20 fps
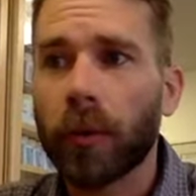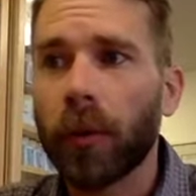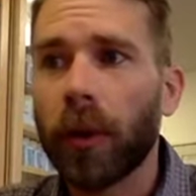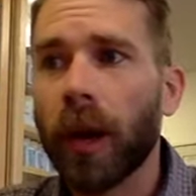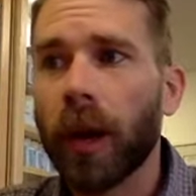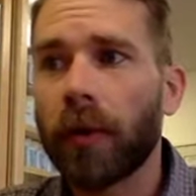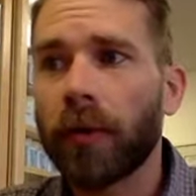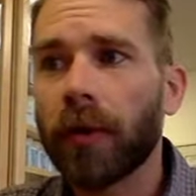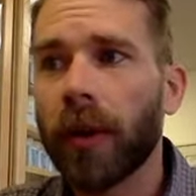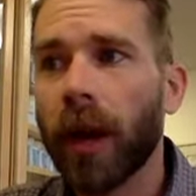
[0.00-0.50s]
You
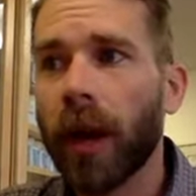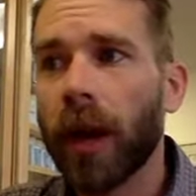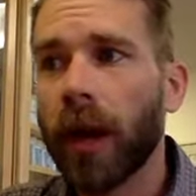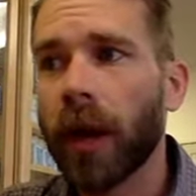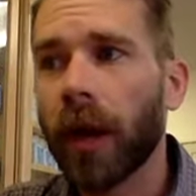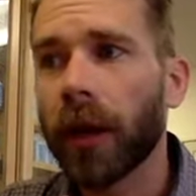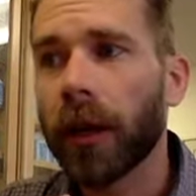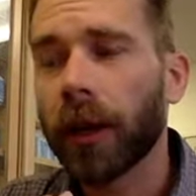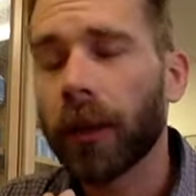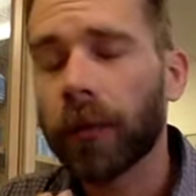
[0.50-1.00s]
have
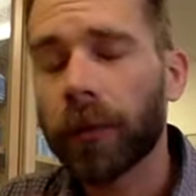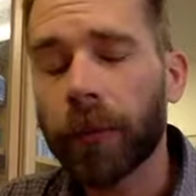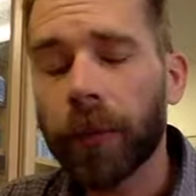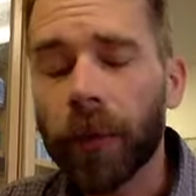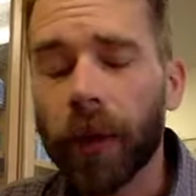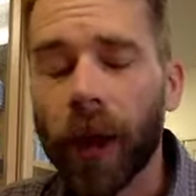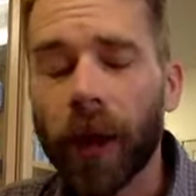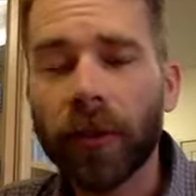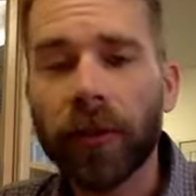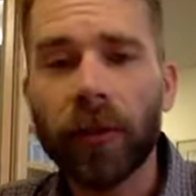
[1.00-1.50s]
enough
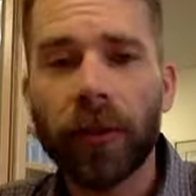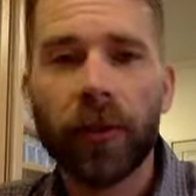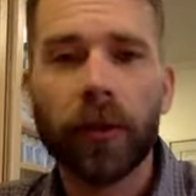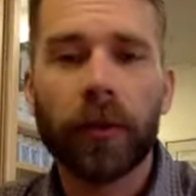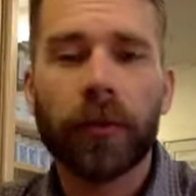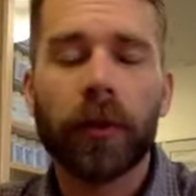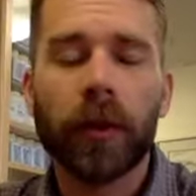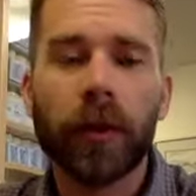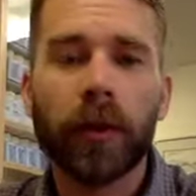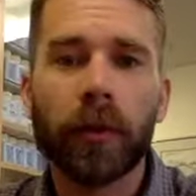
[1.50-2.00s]
presence
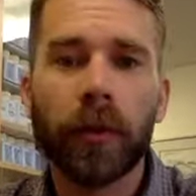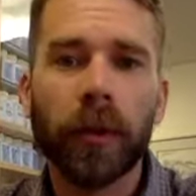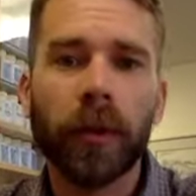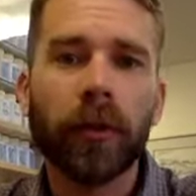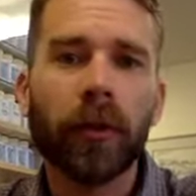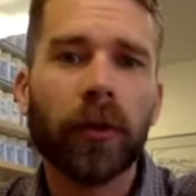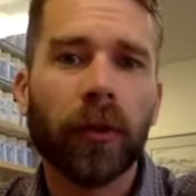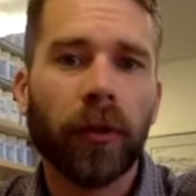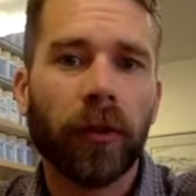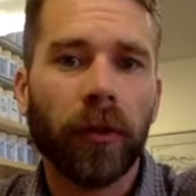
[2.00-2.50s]
of your
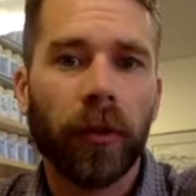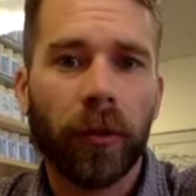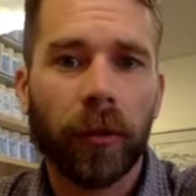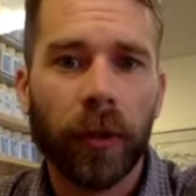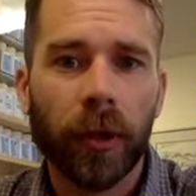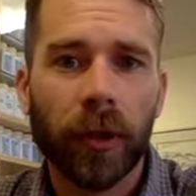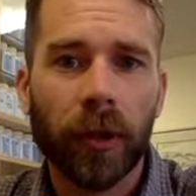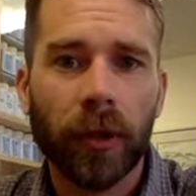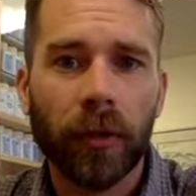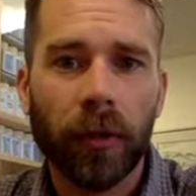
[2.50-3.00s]
immune system
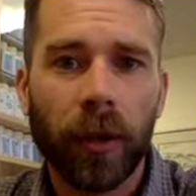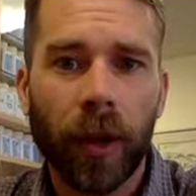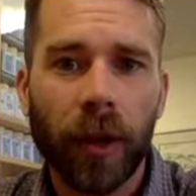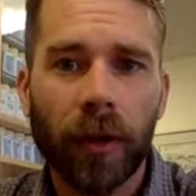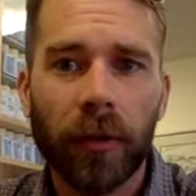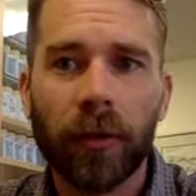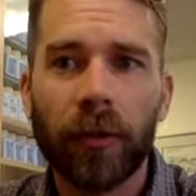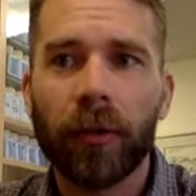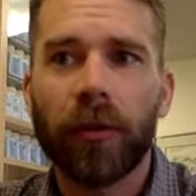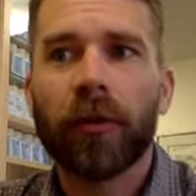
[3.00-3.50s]
in your
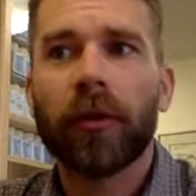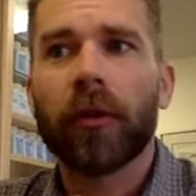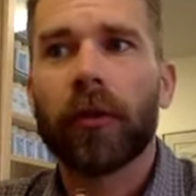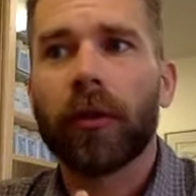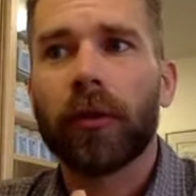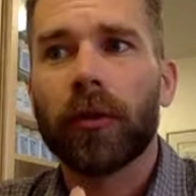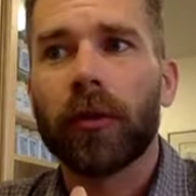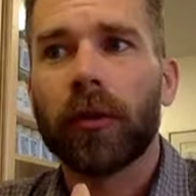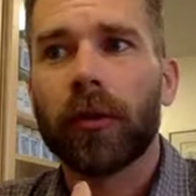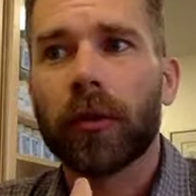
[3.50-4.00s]
sinuses to
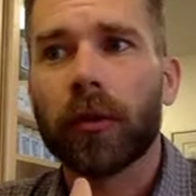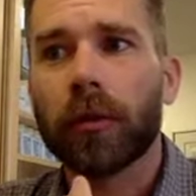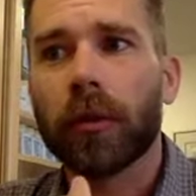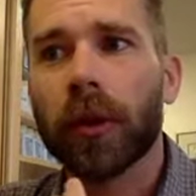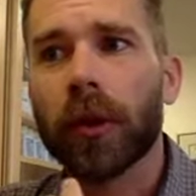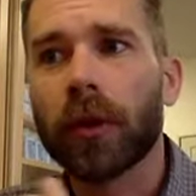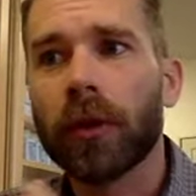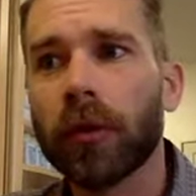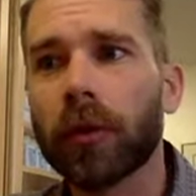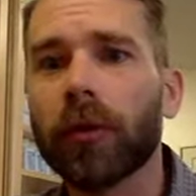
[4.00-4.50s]

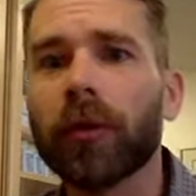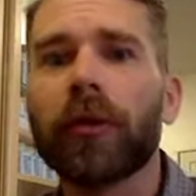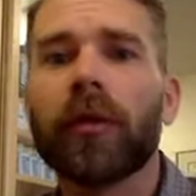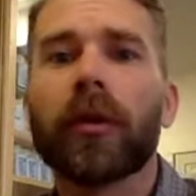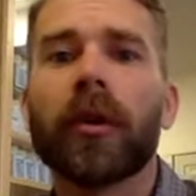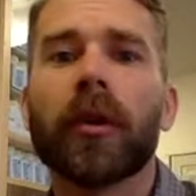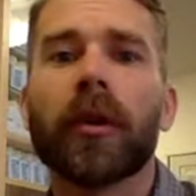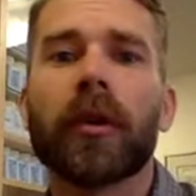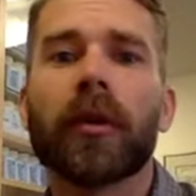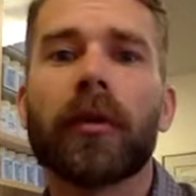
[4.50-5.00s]
reduce
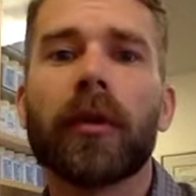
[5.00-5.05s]
the